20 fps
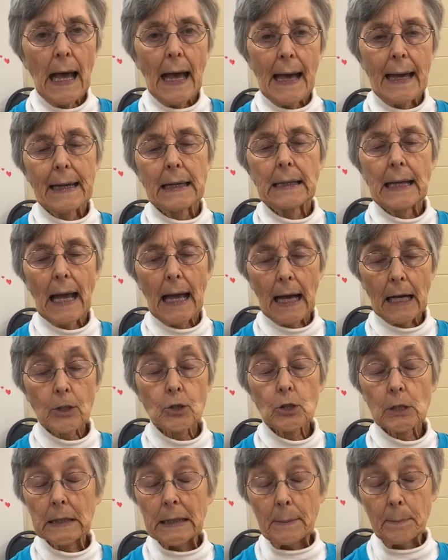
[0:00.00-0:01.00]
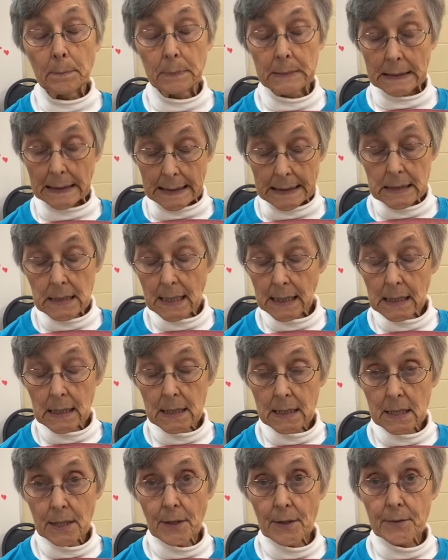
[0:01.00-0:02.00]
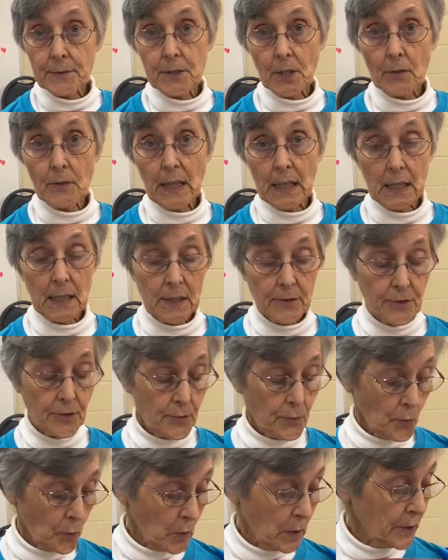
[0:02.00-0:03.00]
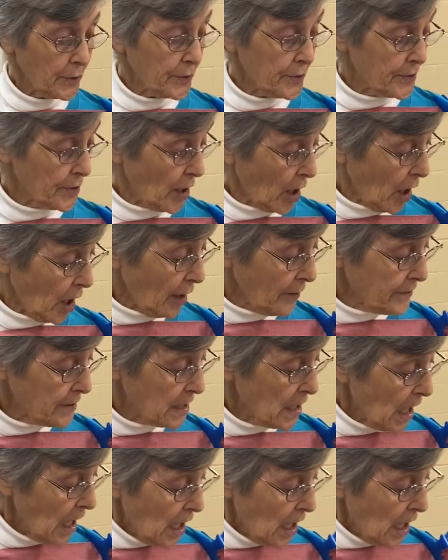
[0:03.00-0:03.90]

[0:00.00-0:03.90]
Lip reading: and actually blend it so that it's real soft.